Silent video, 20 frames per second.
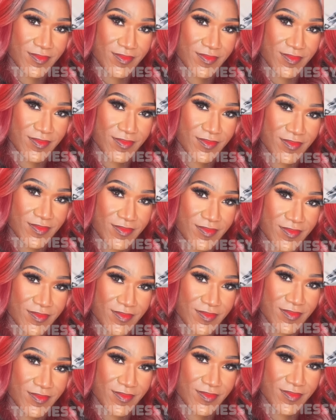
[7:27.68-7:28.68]

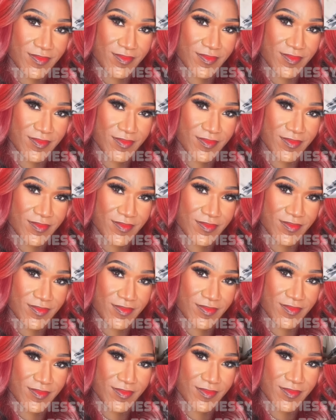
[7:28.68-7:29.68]

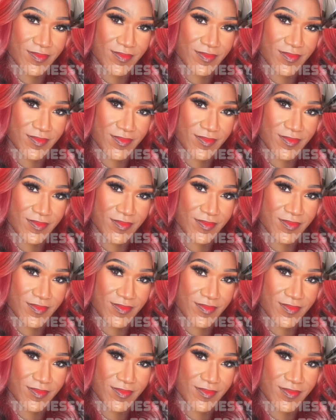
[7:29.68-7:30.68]

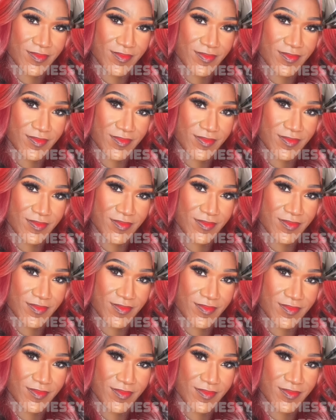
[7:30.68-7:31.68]

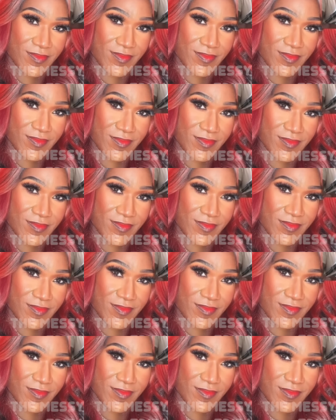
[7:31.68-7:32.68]

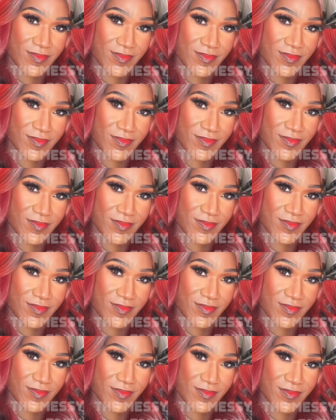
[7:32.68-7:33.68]

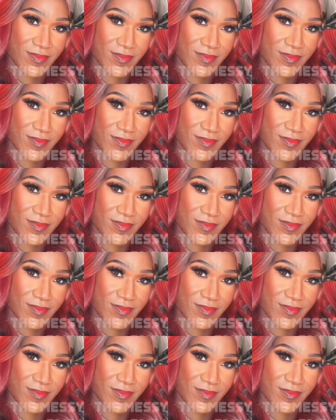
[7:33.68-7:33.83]
No words are spoken by the person on screen.